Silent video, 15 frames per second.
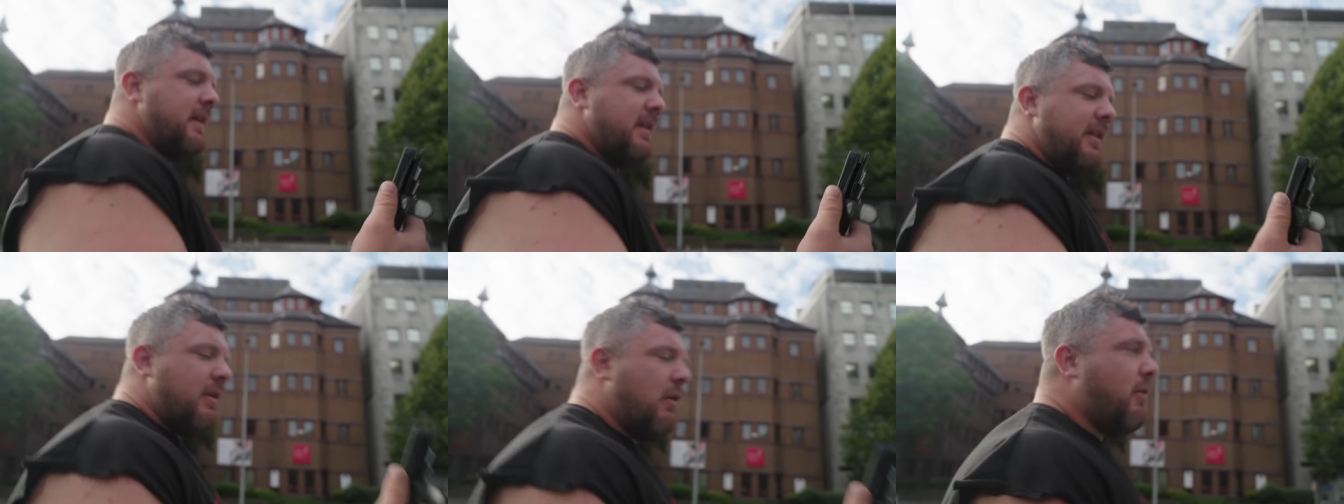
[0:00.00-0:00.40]

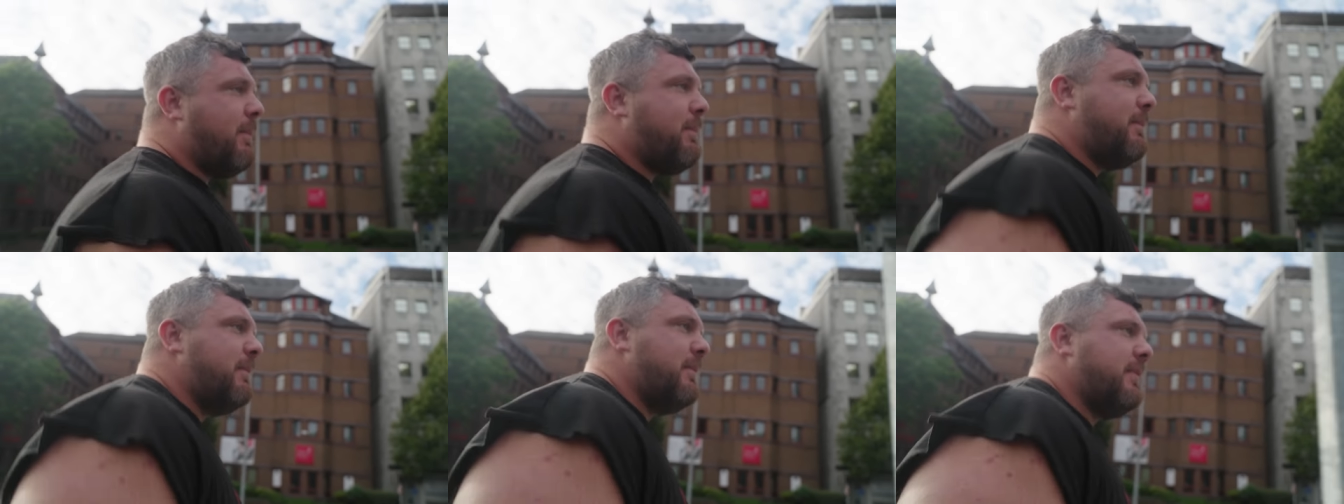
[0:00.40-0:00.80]
they're all
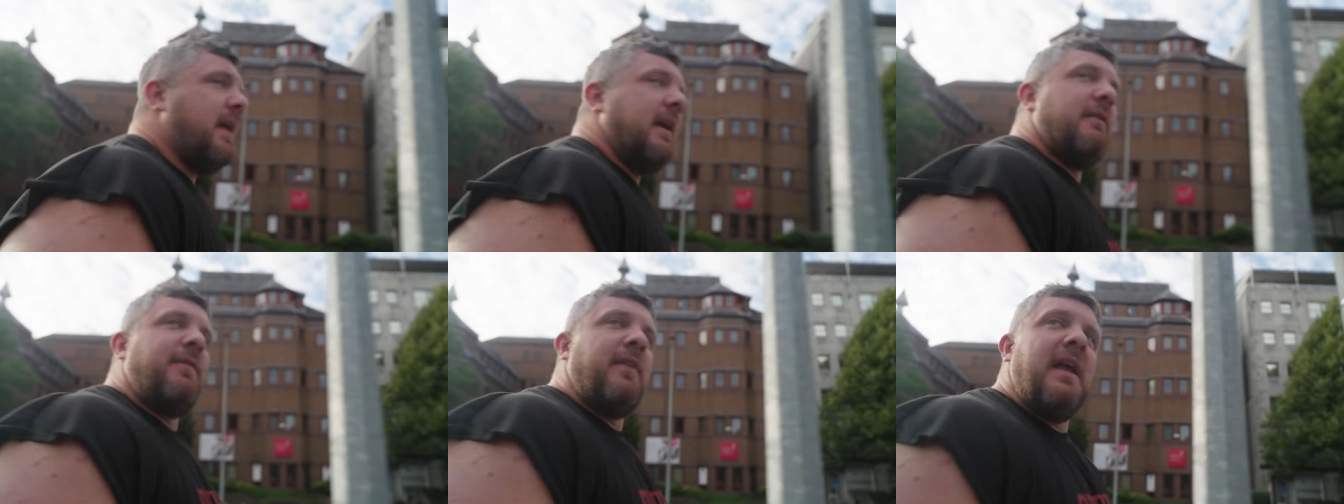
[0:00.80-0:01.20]

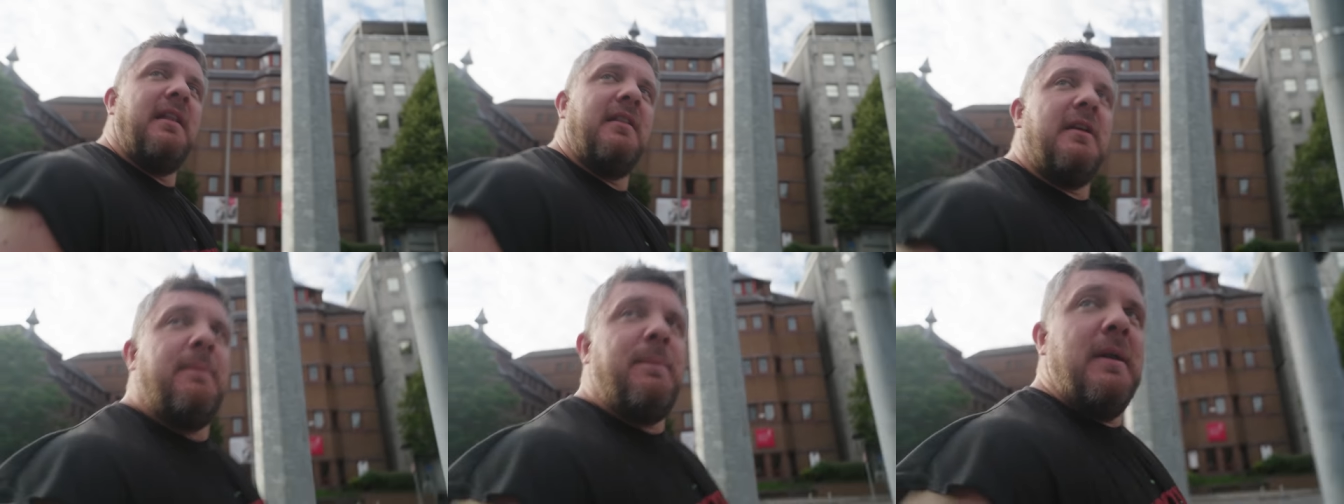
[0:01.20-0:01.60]
like
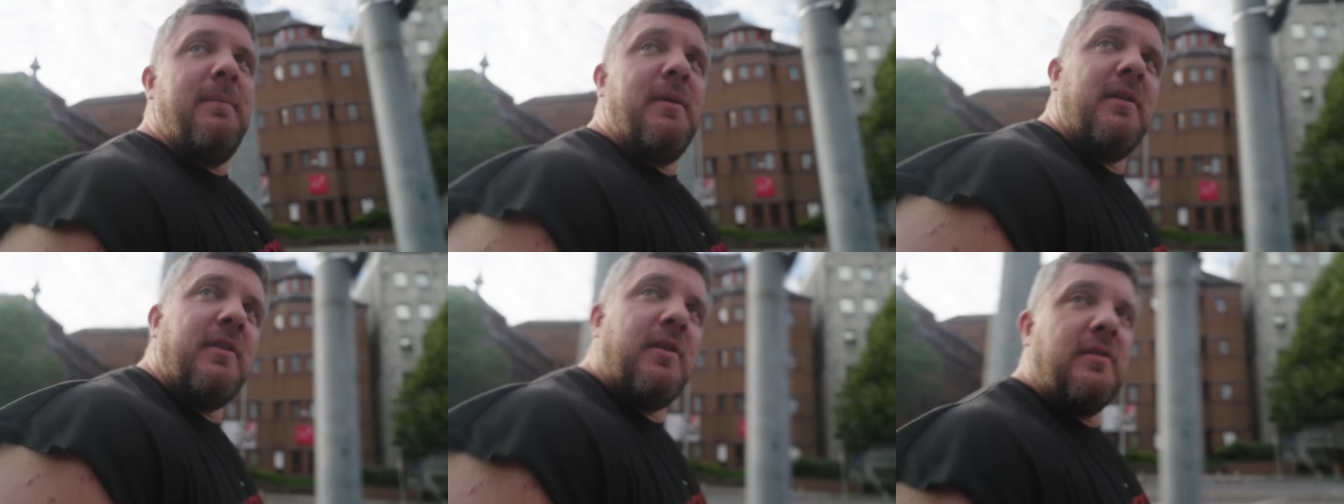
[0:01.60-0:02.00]
friendly
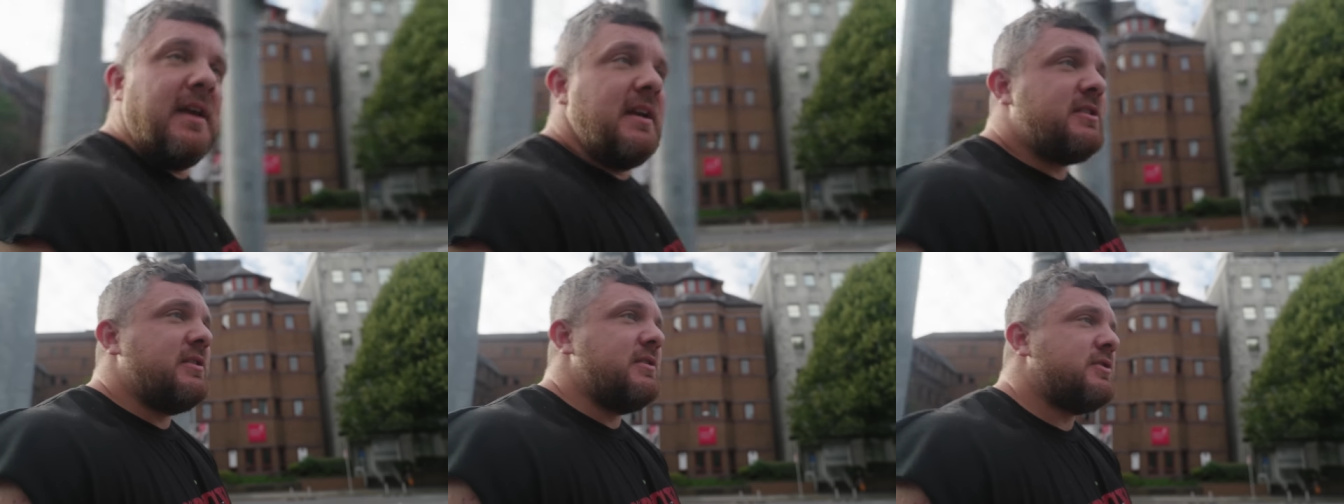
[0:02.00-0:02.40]
people, all
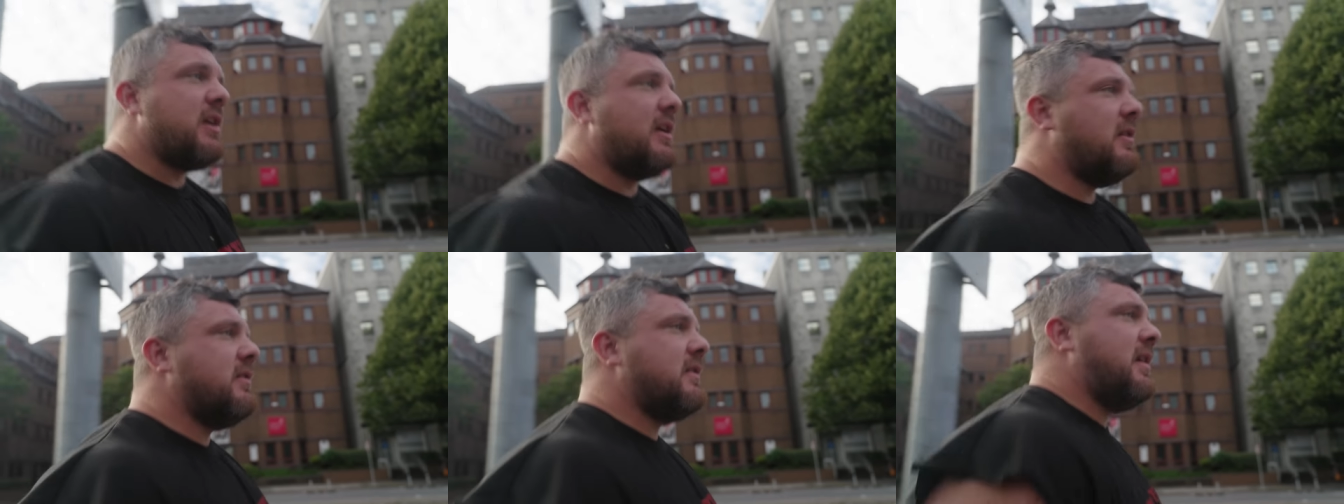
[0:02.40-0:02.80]
nice and
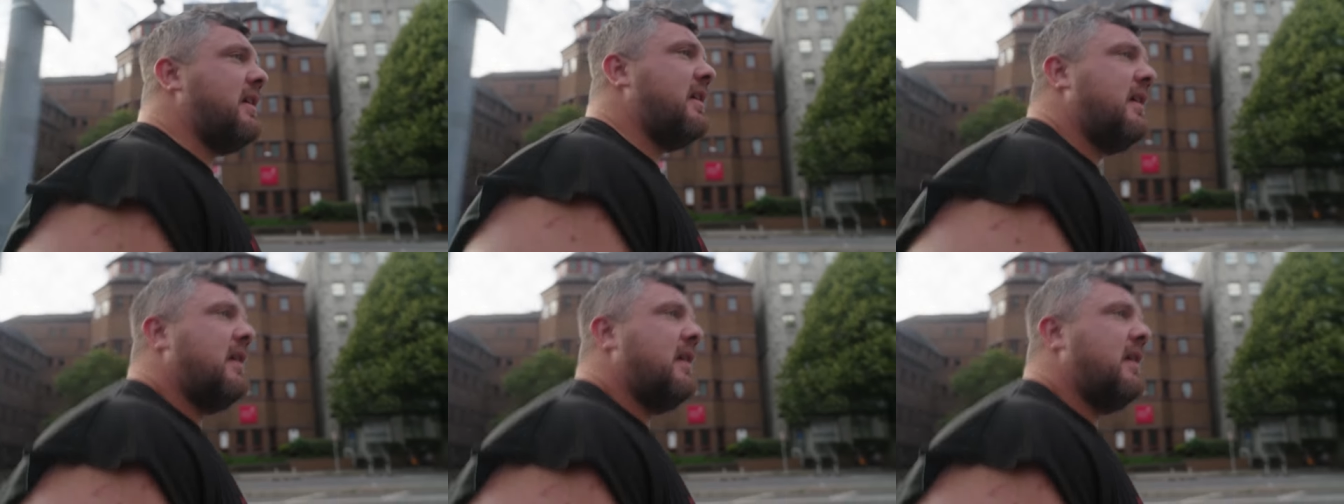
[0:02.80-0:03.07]
chilled.